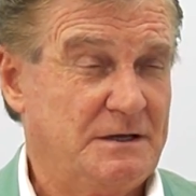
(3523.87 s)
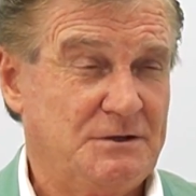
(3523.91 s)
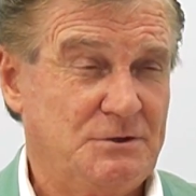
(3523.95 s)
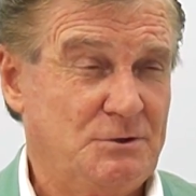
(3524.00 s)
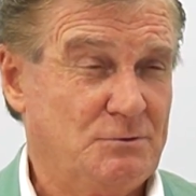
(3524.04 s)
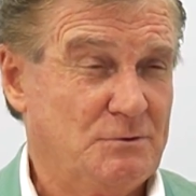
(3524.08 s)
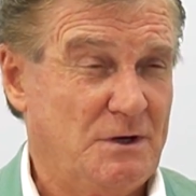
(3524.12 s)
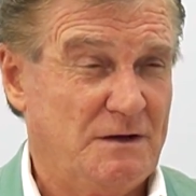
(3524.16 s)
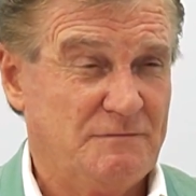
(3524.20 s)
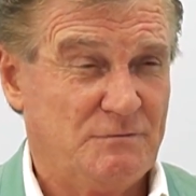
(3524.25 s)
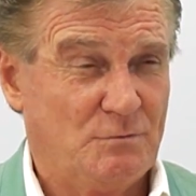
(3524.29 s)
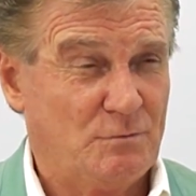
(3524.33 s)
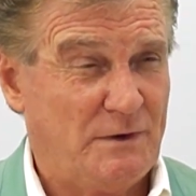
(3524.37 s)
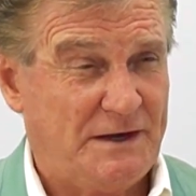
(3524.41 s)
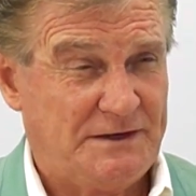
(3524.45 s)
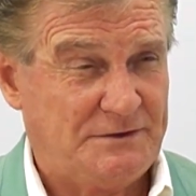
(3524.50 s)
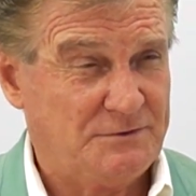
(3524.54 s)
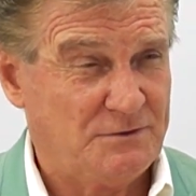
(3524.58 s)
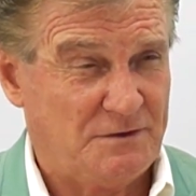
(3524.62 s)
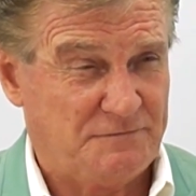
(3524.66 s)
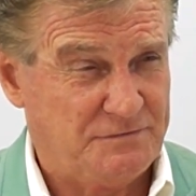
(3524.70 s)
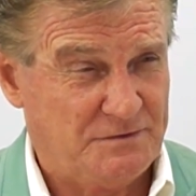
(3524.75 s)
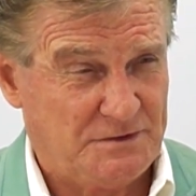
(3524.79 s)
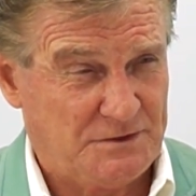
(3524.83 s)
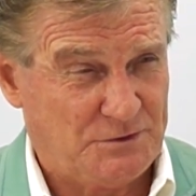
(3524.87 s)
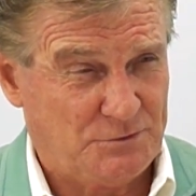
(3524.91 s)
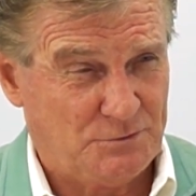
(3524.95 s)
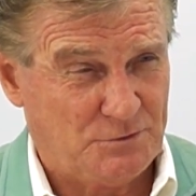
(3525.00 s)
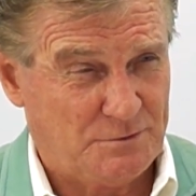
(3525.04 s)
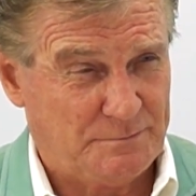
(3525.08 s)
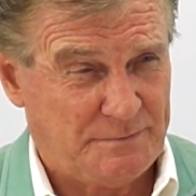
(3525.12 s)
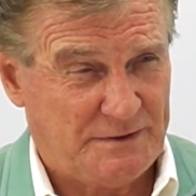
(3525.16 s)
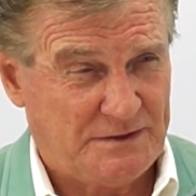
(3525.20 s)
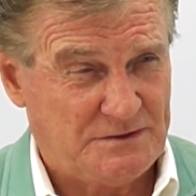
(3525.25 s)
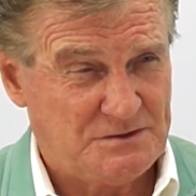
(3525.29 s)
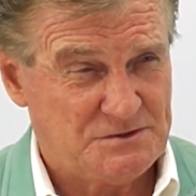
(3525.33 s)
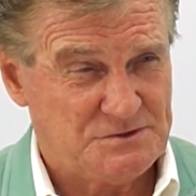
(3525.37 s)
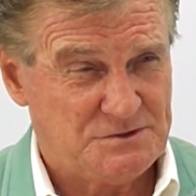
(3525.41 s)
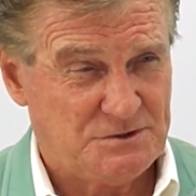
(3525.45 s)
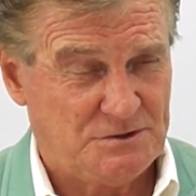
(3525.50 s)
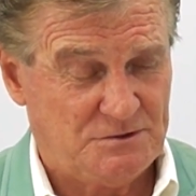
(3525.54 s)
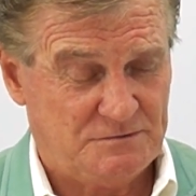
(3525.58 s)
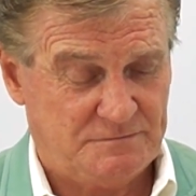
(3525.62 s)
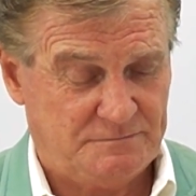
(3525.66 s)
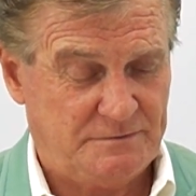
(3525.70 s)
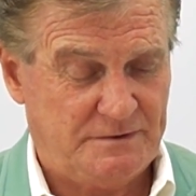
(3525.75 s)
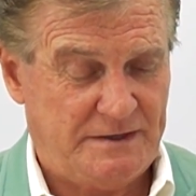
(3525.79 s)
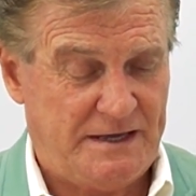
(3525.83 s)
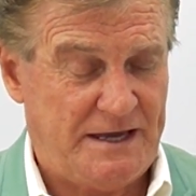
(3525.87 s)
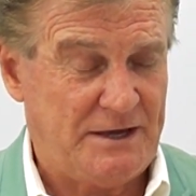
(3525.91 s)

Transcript: Are you overweight, not feeling good about yourself?